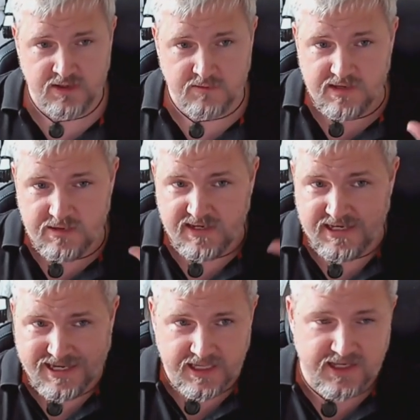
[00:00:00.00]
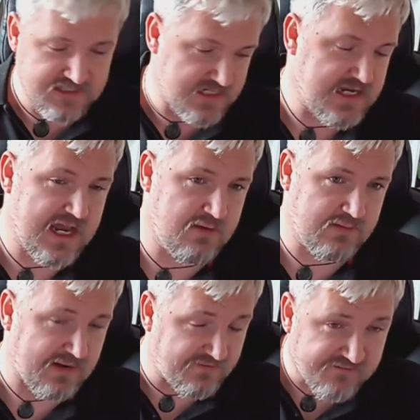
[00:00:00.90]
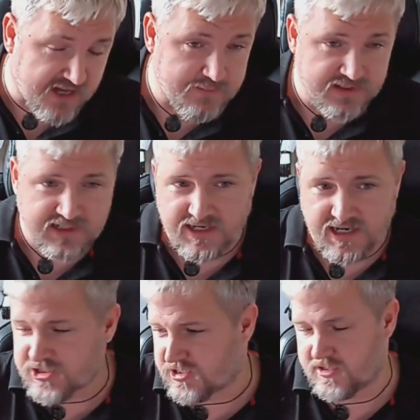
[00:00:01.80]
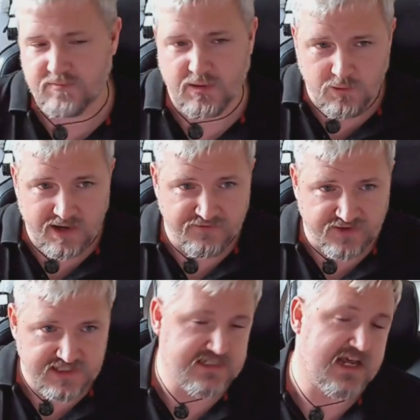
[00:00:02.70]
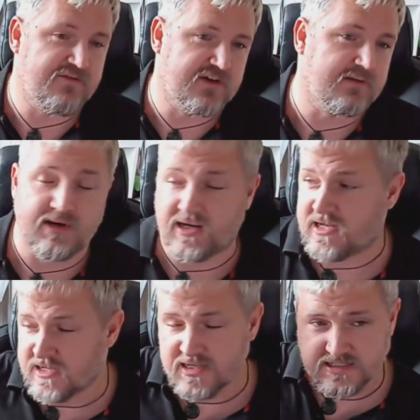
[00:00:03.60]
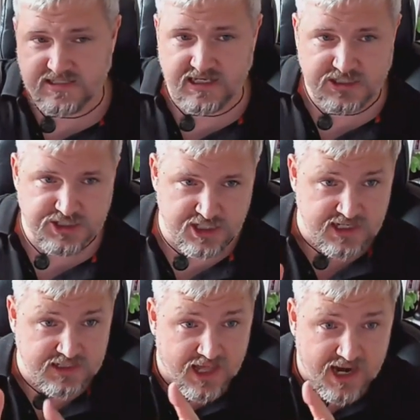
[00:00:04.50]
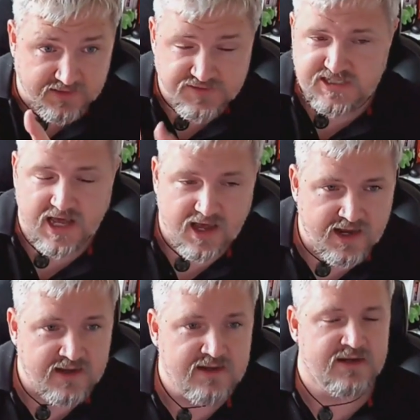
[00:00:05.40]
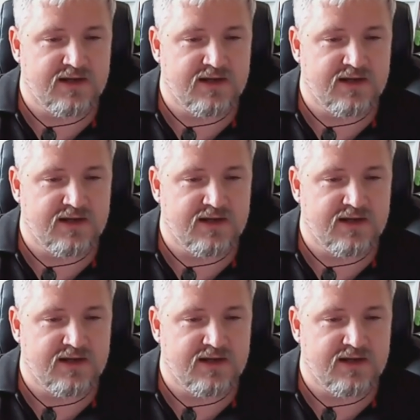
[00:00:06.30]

me being here today with my fiber connection and my Wi-Fi seven and my six G line of sight,